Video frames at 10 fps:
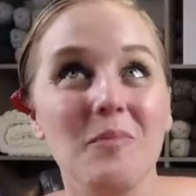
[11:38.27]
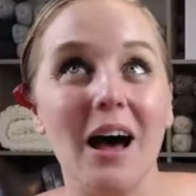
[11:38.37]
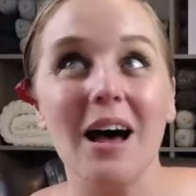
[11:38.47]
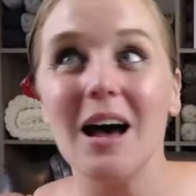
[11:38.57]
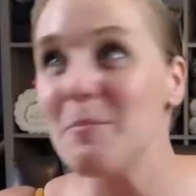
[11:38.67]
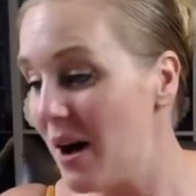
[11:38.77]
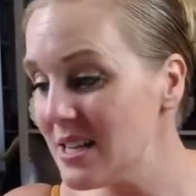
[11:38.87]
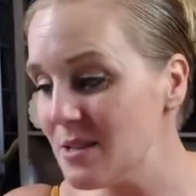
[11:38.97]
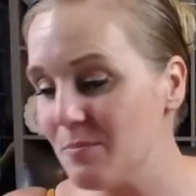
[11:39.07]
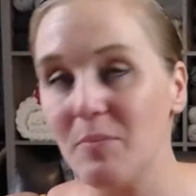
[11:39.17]
uh,
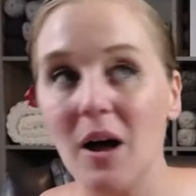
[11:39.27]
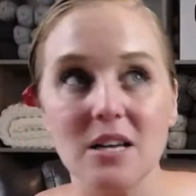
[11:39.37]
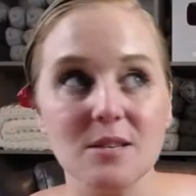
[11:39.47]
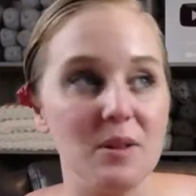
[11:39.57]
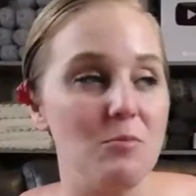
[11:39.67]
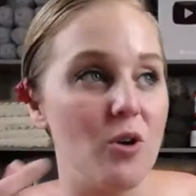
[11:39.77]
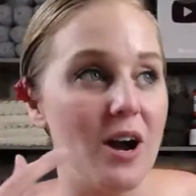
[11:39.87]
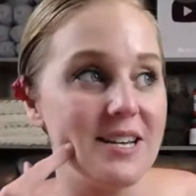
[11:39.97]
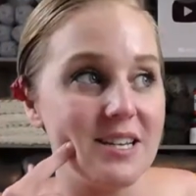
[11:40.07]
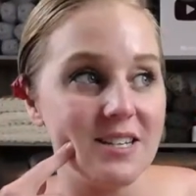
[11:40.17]
poss possibly more.
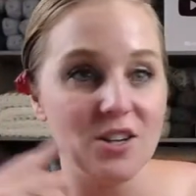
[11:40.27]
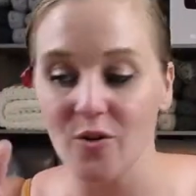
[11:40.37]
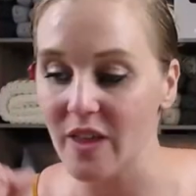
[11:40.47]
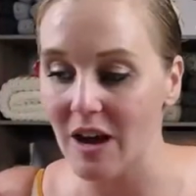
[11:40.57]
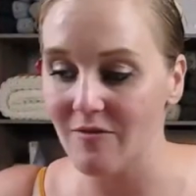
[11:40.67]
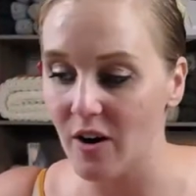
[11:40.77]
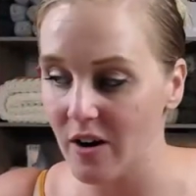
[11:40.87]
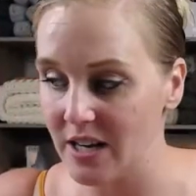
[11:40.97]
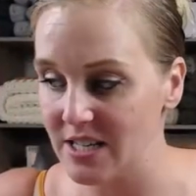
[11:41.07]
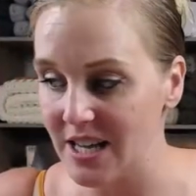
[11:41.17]
I didn't go that far
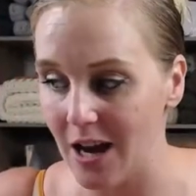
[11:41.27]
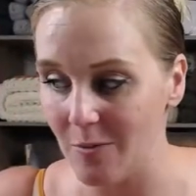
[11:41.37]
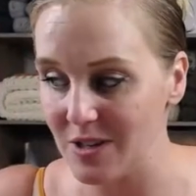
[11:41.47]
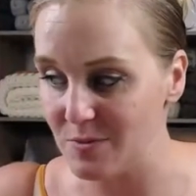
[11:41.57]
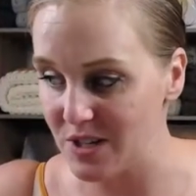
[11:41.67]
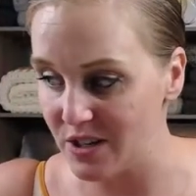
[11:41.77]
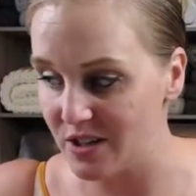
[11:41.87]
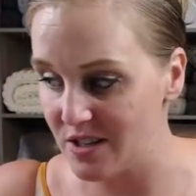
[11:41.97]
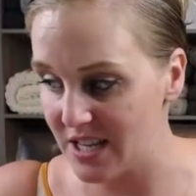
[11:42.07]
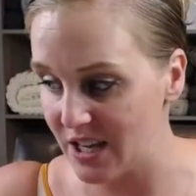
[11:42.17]
into how much
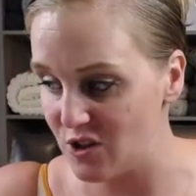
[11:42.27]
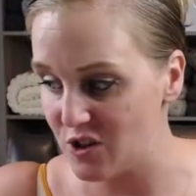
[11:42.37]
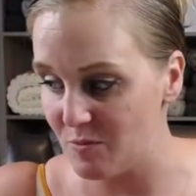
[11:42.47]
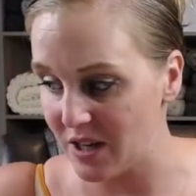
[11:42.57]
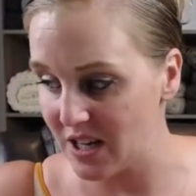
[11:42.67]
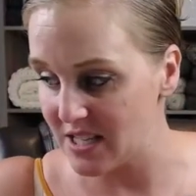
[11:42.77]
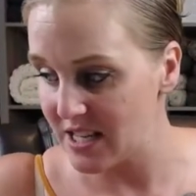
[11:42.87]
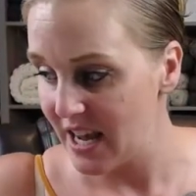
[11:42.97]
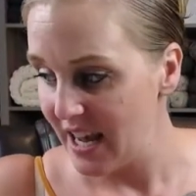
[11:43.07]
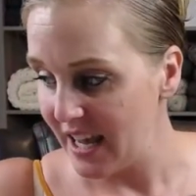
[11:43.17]
materials I used because
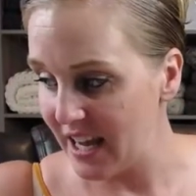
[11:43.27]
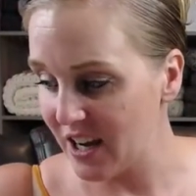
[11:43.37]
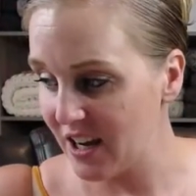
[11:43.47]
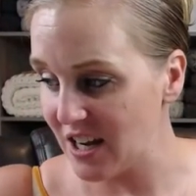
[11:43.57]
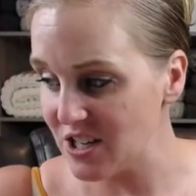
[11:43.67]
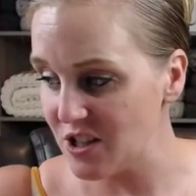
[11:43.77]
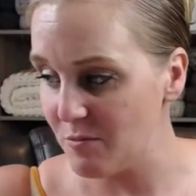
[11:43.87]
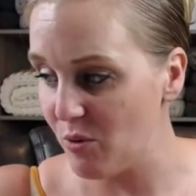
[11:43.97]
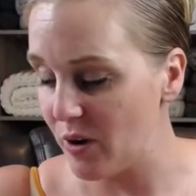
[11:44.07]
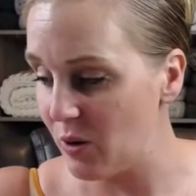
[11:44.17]
it got to the
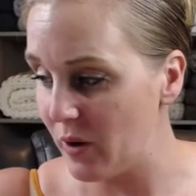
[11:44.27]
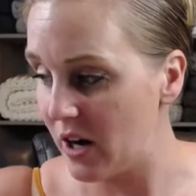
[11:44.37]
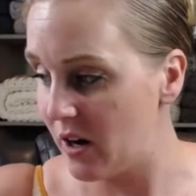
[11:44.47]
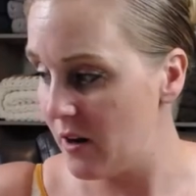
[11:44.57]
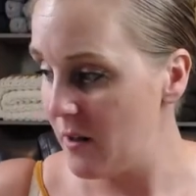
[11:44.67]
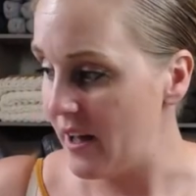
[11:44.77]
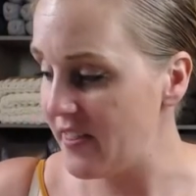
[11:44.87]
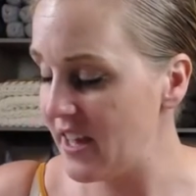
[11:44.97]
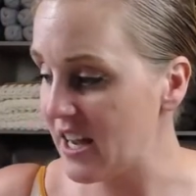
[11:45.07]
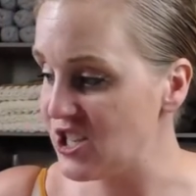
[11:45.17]
point where I
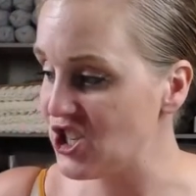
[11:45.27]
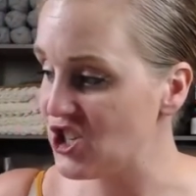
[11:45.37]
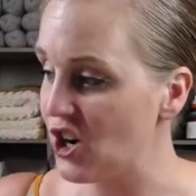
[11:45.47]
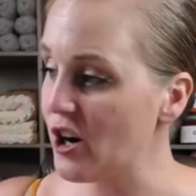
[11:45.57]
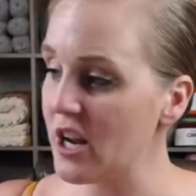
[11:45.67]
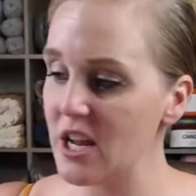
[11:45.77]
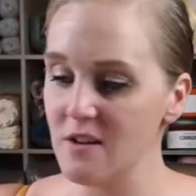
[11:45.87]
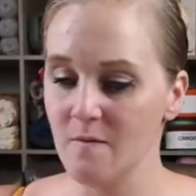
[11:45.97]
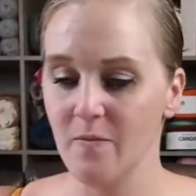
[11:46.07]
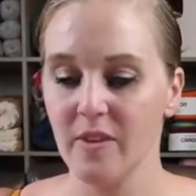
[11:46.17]
think I started...
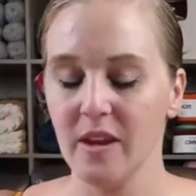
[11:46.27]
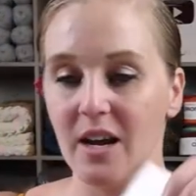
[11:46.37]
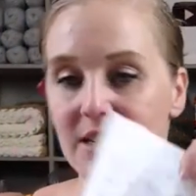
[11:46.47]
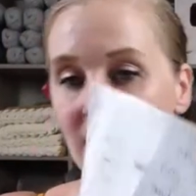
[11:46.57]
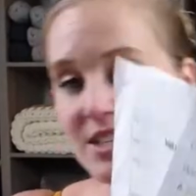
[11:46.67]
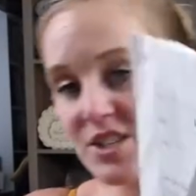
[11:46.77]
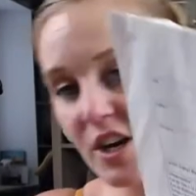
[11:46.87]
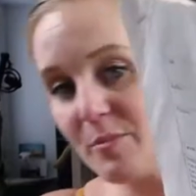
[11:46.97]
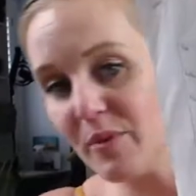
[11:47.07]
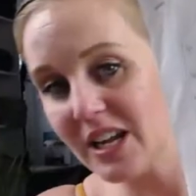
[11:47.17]
I, I
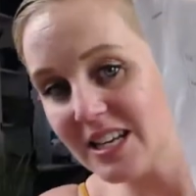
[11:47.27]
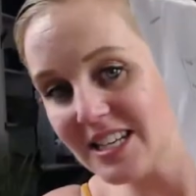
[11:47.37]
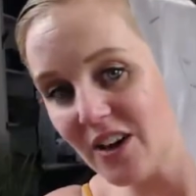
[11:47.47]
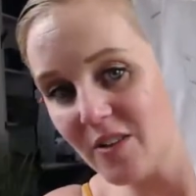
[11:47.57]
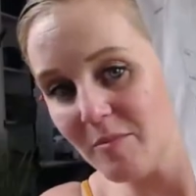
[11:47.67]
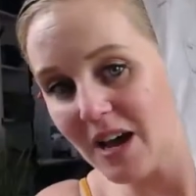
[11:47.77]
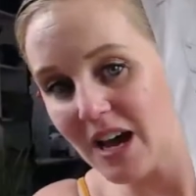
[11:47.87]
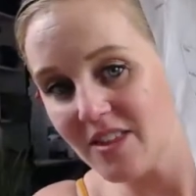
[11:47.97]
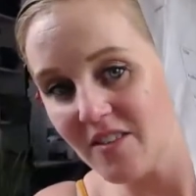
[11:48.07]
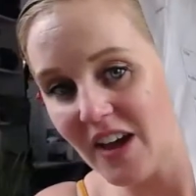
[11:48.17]
started breaking down the
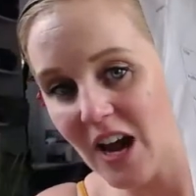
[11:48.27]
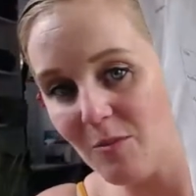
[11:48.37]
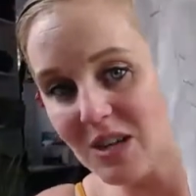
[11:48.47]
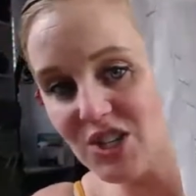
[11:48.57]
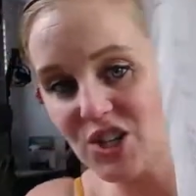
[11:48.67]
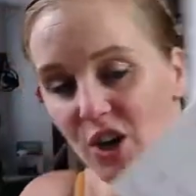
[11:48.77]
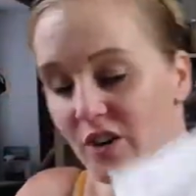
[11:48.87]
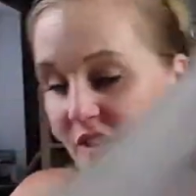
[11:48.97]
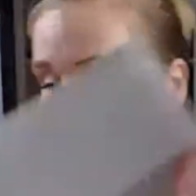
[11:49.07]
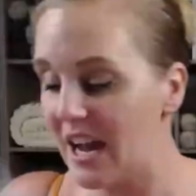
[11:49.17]
math of how much
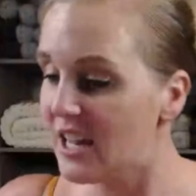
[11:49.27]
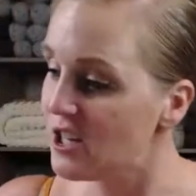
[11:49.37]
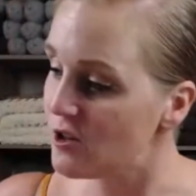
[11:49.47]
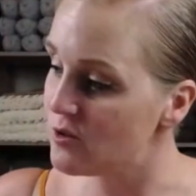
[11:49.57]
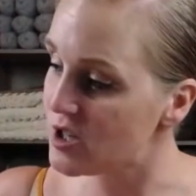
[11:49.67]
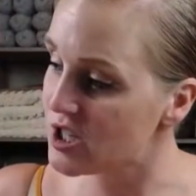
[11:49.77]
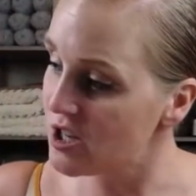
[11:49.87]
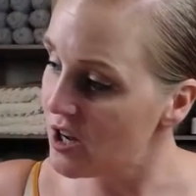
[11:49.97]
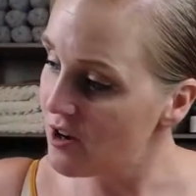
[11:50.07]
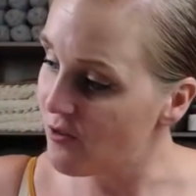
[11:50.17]
yarn that I used
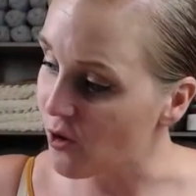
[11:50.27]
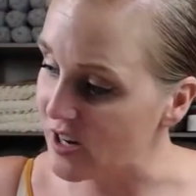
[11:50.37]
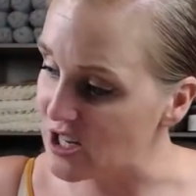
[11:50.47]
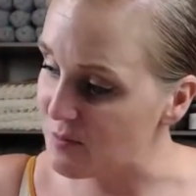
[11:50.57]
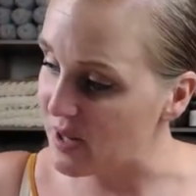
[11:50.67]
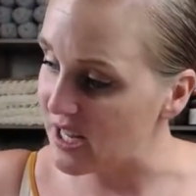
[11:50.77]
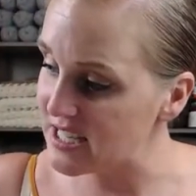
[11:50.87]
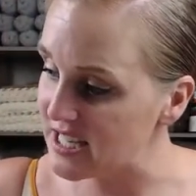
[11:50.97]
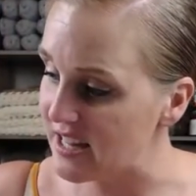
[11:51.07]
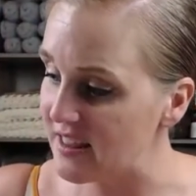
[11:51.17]
for each
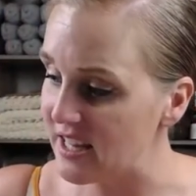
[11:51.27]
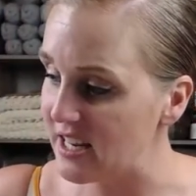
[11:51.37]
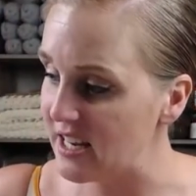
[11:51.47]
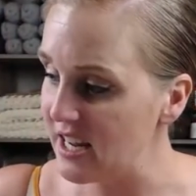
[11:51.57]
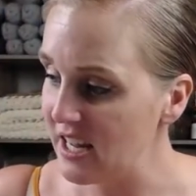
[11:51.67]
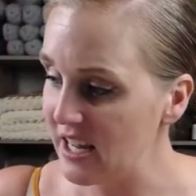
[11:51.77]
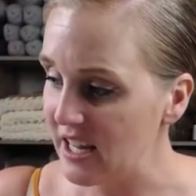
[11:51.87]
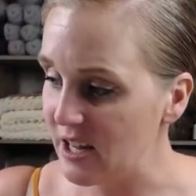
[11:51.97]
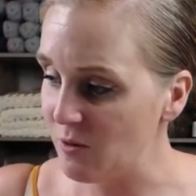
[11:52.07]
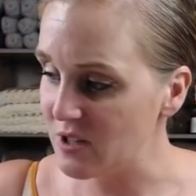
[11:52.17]
piece. And then
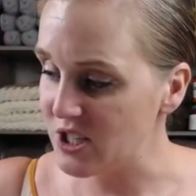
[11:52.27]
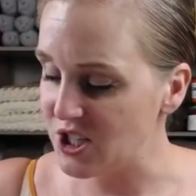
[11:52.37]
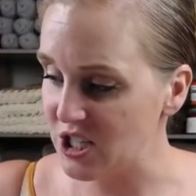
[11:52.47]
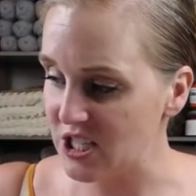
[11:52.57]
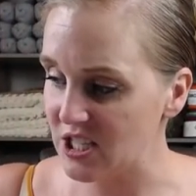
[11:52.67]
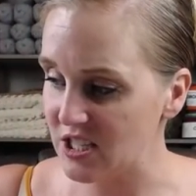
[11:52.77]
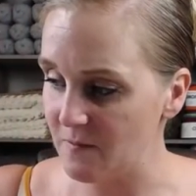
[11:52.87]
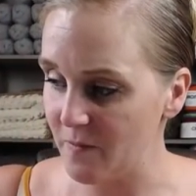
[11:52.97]
it was just,